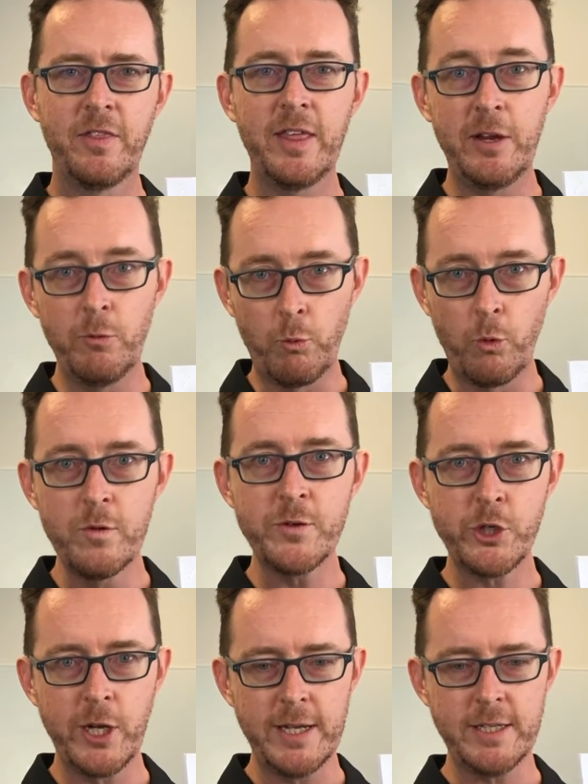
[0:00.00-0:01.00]
the
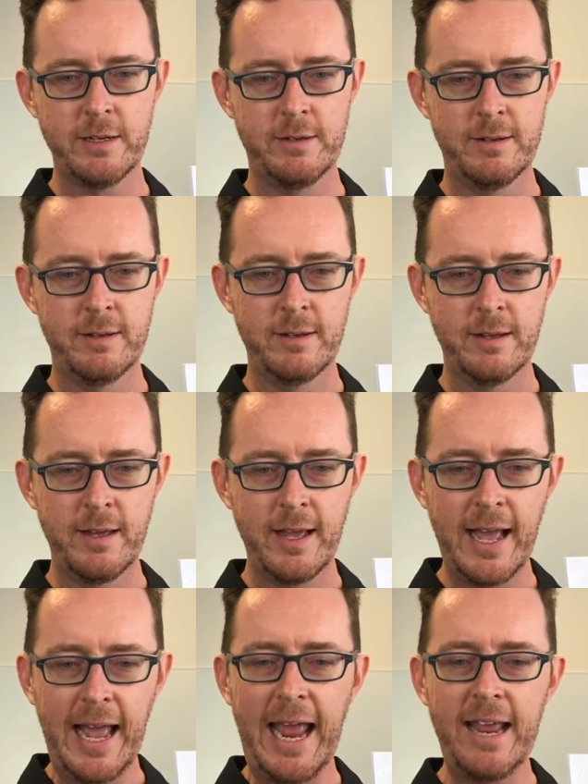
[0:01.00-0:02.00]
roof sheet,
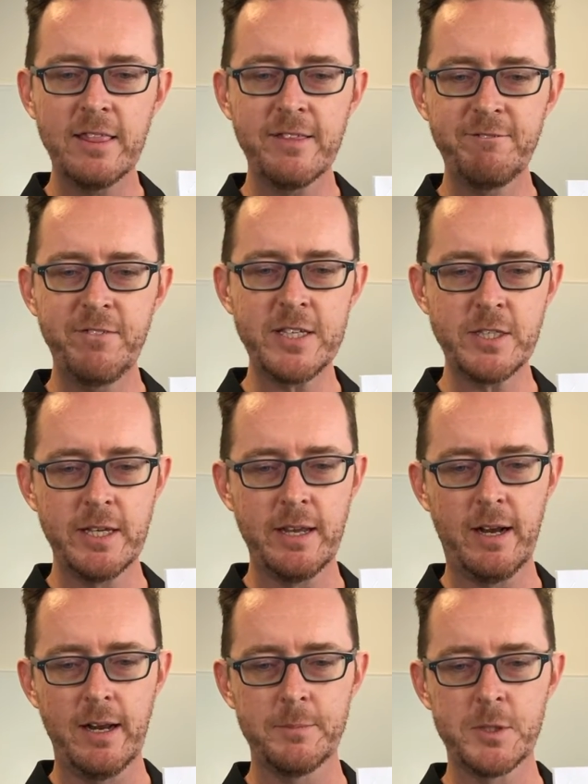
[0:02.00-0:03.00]
and the
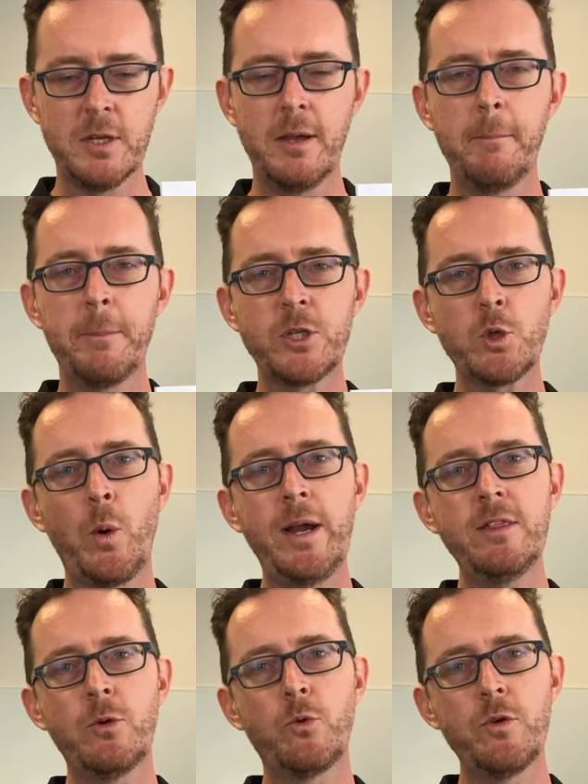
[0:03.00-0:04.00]
fixing clips
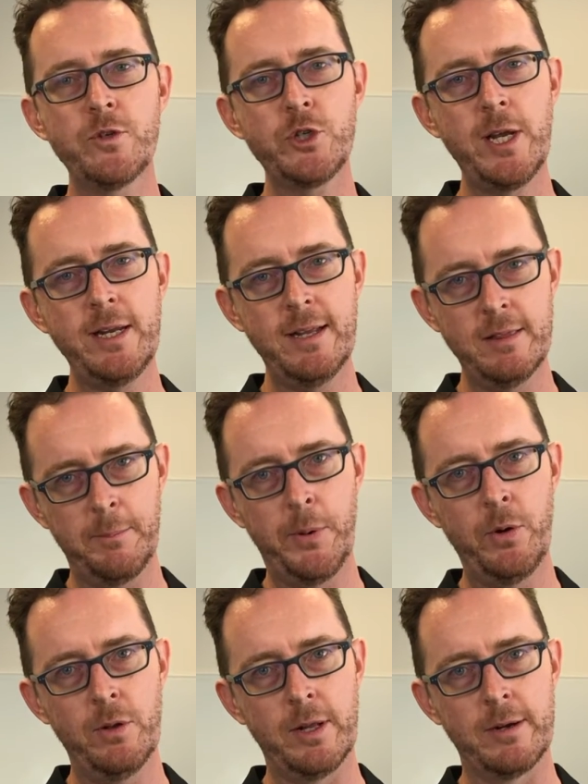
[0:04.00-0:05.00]
between the roof sheet and the
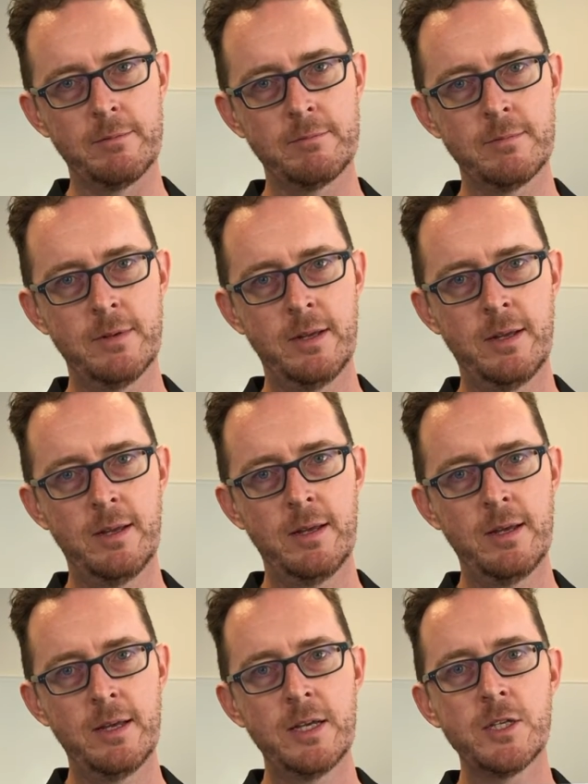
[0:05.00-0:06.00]
purlin.
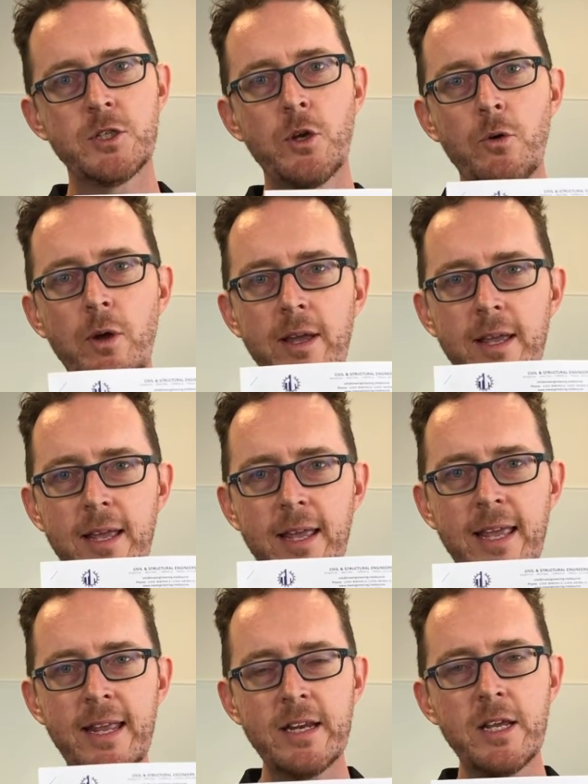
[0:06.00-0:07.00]
So
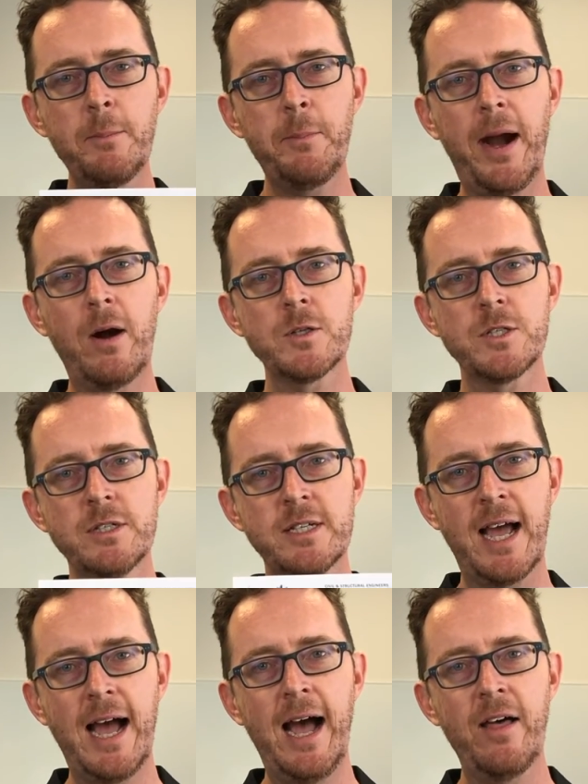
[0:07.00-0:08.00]
in
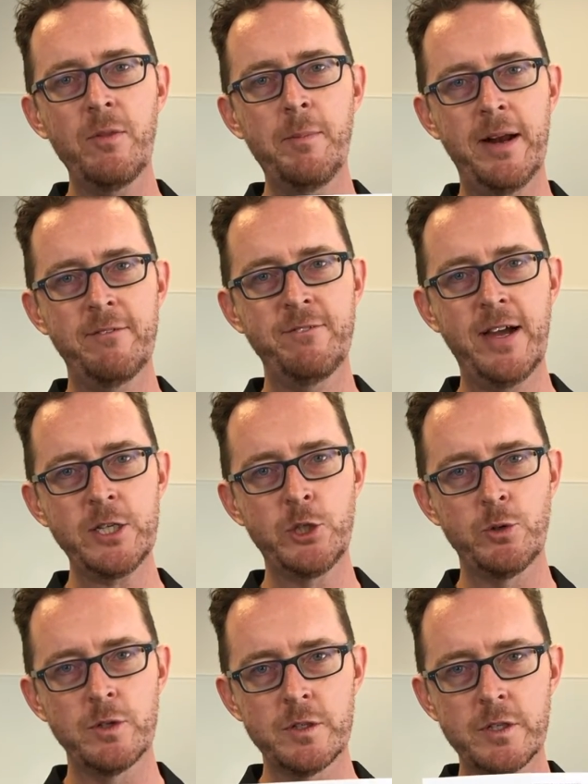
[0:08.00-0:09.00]
comparison to other
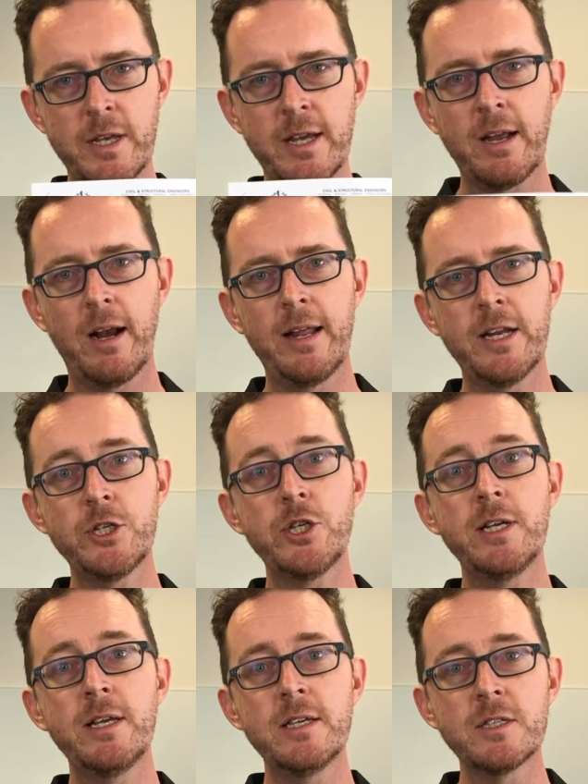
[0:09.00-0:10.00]
manufacturers,
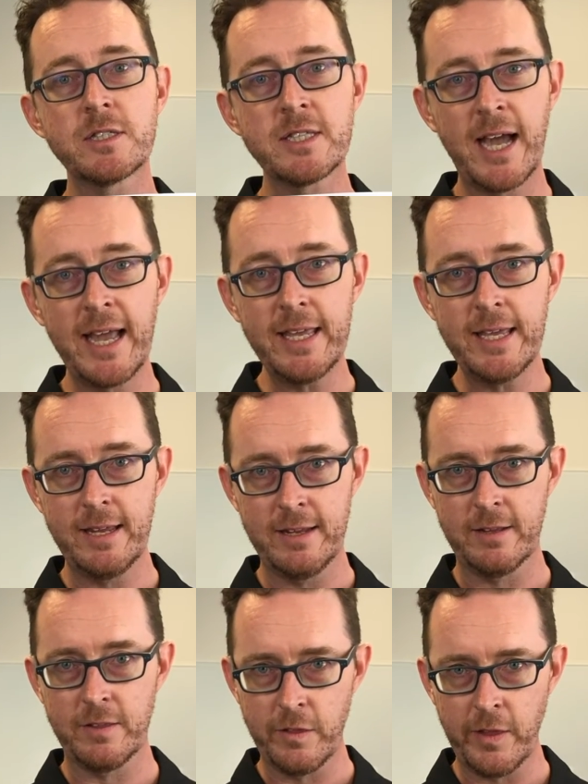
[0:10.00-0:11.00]
Clenergy is
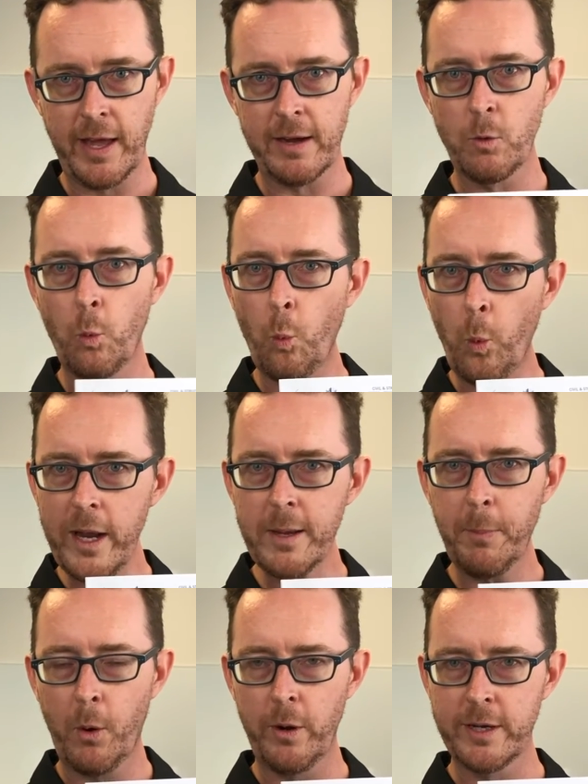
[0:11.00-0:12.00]
taking that
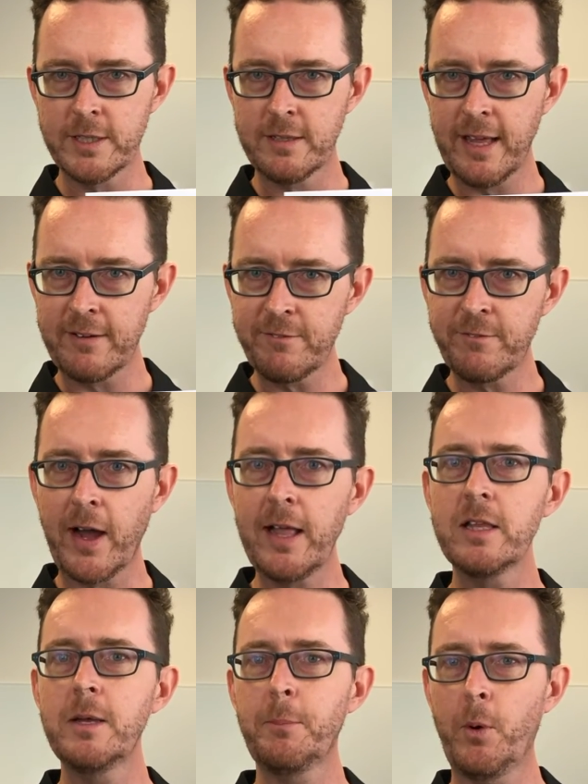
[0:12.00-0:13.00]
weak point, that
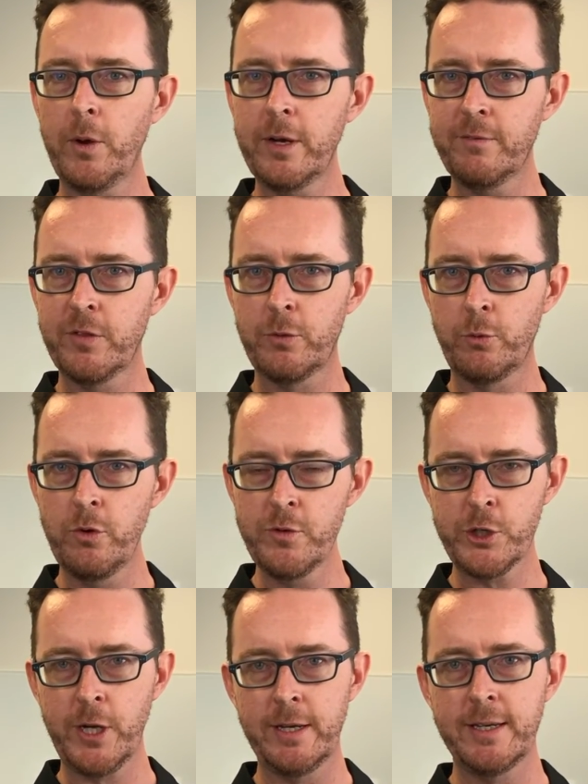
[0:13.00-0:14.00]
failure point of the
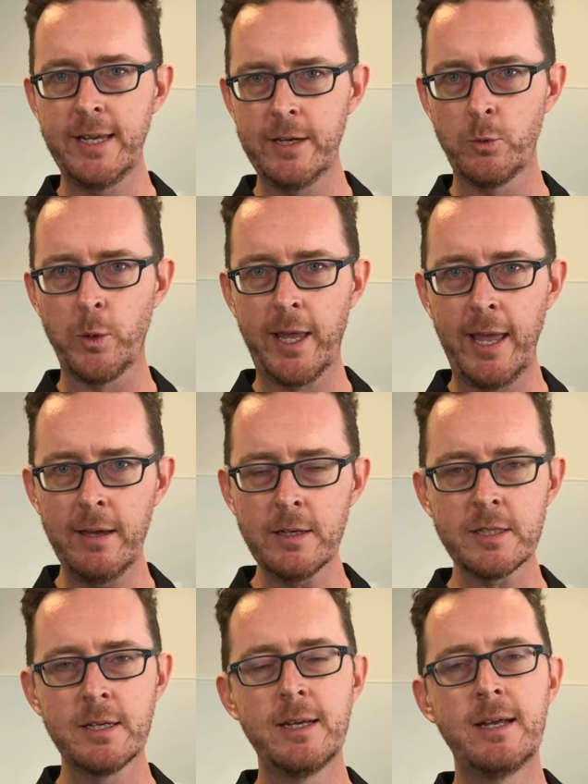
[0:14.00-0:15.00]
roof sheet into
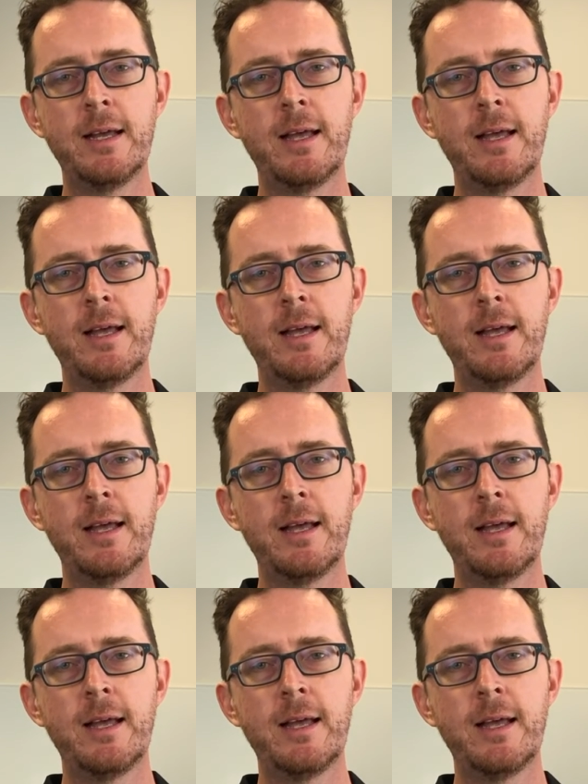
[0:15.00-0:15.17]
account,